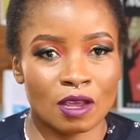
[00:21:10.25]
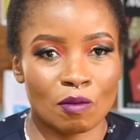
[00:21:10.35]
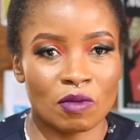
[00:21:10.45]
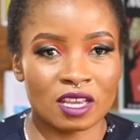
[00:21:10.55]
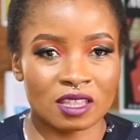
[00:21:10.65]

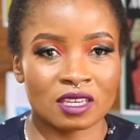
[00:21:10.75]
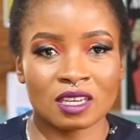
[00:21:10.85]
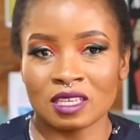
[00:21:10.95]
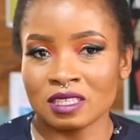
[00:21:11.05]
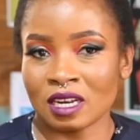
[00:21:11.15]
Back in the
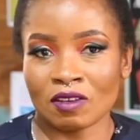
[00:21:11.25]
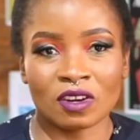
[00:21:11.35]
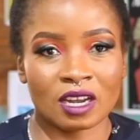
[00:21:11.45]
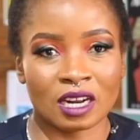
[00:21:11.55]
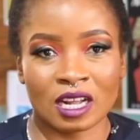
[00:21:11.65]
days in
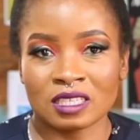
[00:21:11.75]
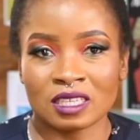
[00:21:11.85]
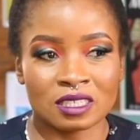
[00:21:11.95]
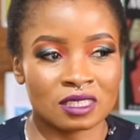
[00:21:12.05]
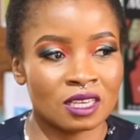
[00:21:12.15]
African
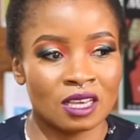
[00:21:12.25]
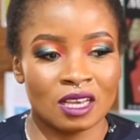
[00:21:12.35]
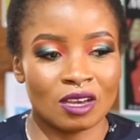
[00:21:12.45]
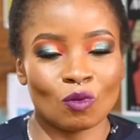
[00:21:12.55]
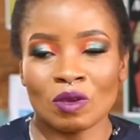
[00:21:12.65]
cultures,
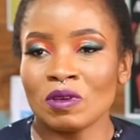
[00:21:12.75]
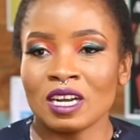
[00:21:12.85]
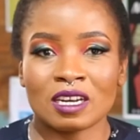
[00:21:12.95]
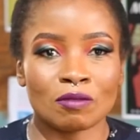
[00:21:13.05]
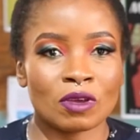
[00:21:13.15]
women
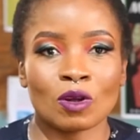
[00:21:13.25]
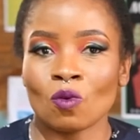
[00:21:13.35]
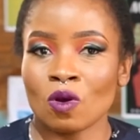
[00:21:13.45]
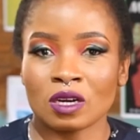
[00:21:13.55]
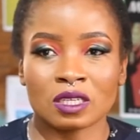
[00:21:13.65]
and men
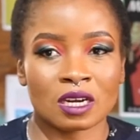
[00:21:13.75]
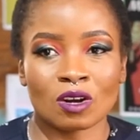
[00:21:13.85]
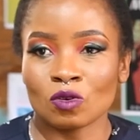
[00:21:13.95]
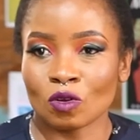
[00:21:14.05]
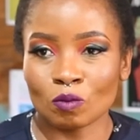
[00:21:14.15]
walked
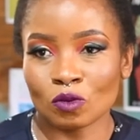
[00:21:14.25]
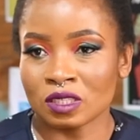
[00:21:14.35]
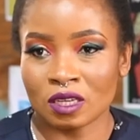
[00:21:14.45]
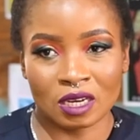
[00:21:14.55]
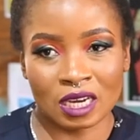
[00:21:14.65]
around almost
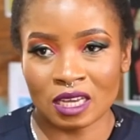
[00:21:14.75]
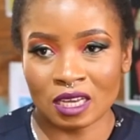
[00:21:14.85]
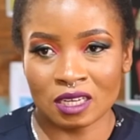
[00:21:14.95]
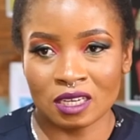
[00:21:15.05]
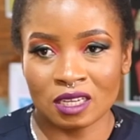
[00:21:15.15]
naked.